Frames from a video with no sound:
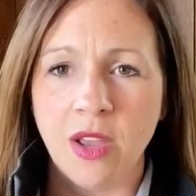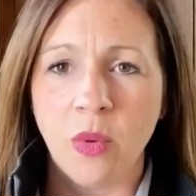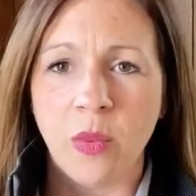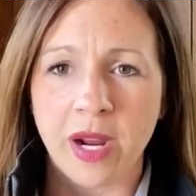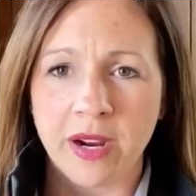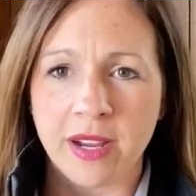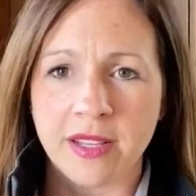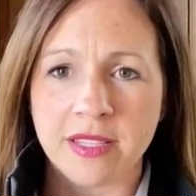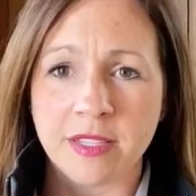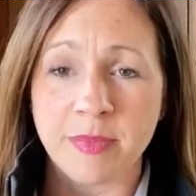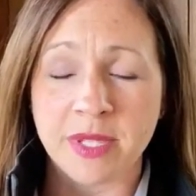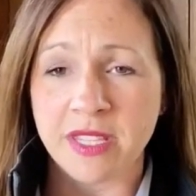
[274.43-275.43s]
whereas
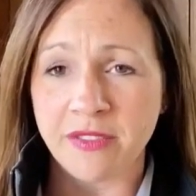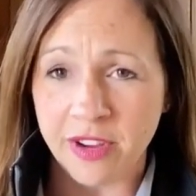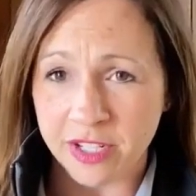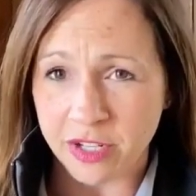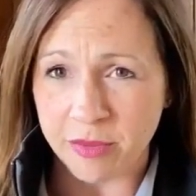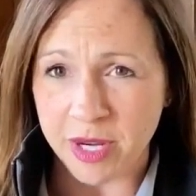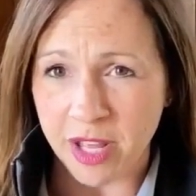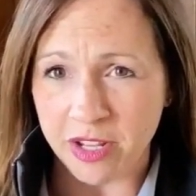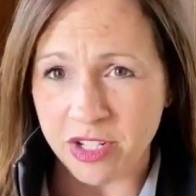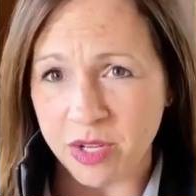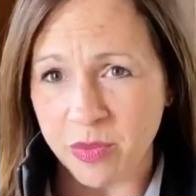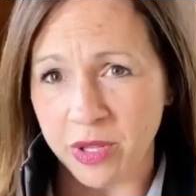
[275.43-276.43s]
specific
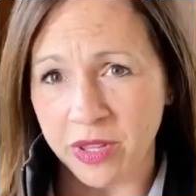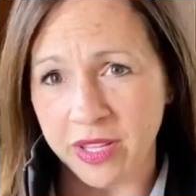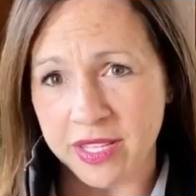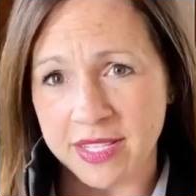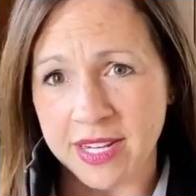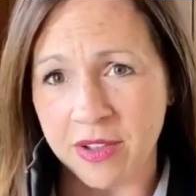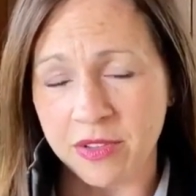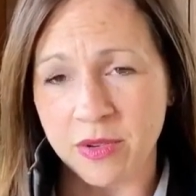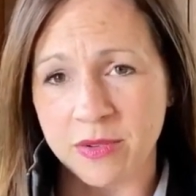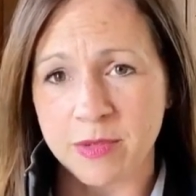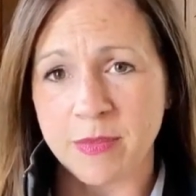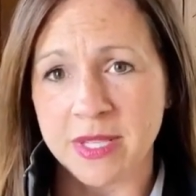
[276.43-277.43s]
terminology will list out
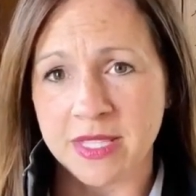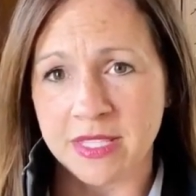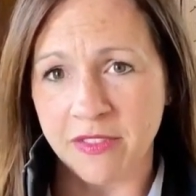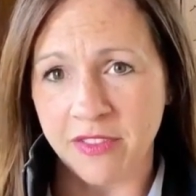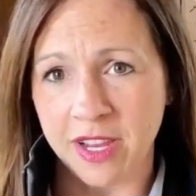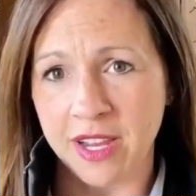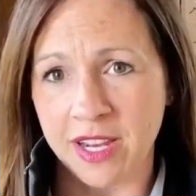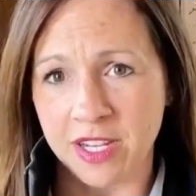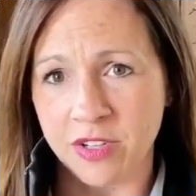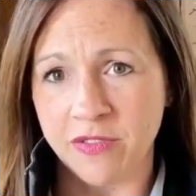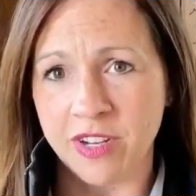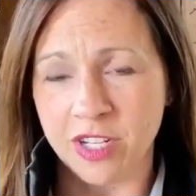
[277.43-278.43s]
those specific
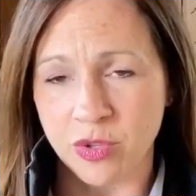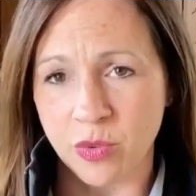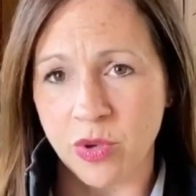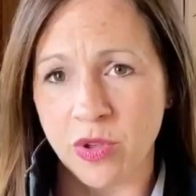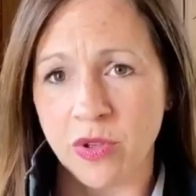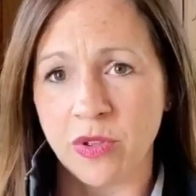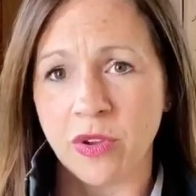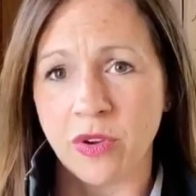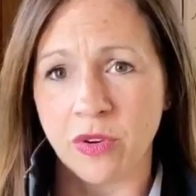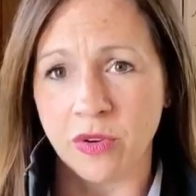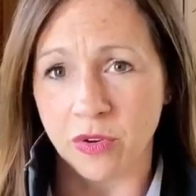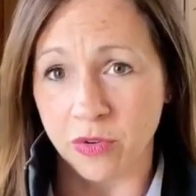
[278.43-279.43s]
individual
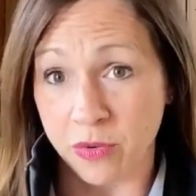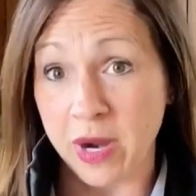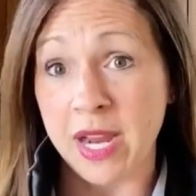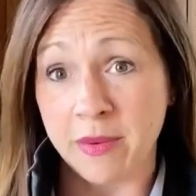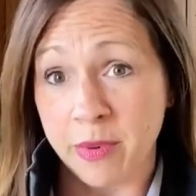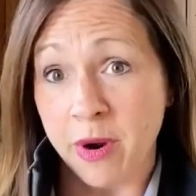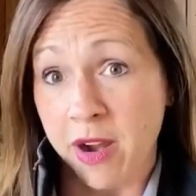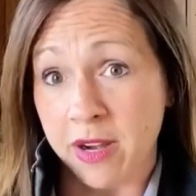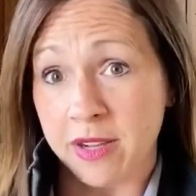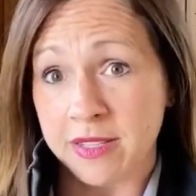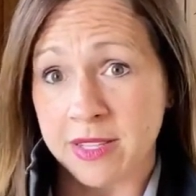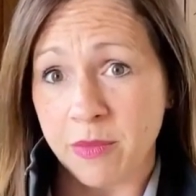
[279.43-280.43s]
grain
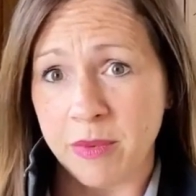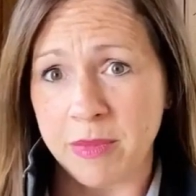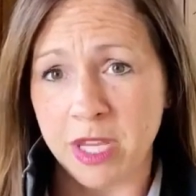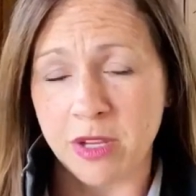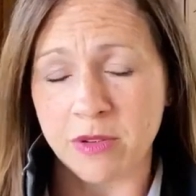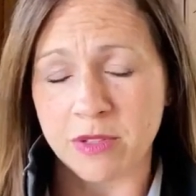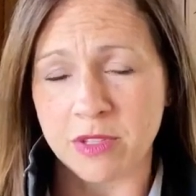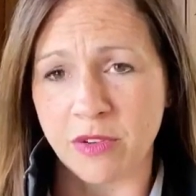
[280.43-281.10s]
products that would be used.